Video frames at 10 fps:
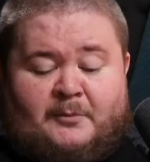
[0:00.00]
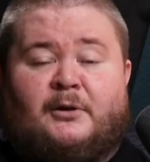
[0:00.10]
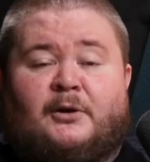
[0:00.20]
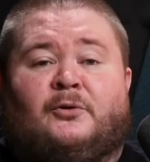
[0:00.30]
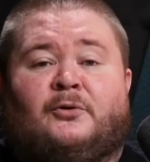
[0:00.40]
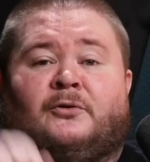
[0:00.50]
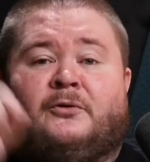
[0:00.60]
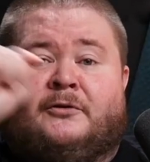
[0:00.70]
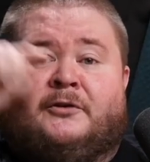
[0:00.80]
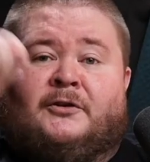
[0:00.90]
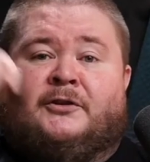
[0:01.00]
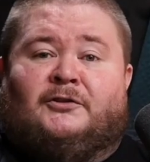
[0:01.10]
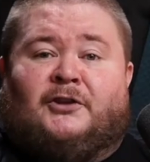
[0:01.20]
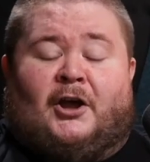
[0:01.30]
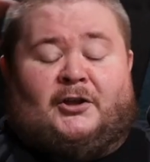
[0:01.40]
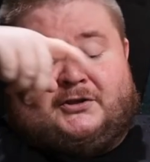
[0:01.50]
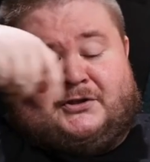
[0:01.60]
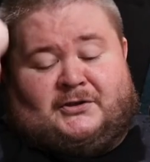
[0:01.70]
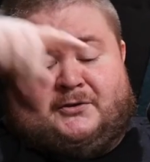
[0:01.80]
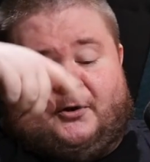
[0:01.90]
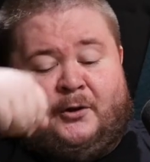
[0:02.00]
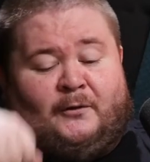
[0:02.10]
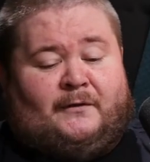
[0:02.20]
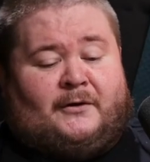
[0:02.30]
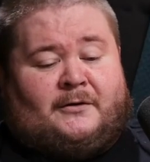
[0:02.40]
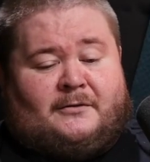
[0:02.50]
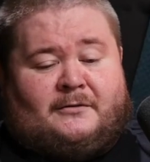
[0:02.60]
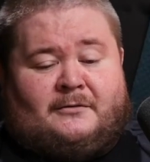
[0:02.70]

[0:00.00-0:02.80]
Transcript: and blue dots all over.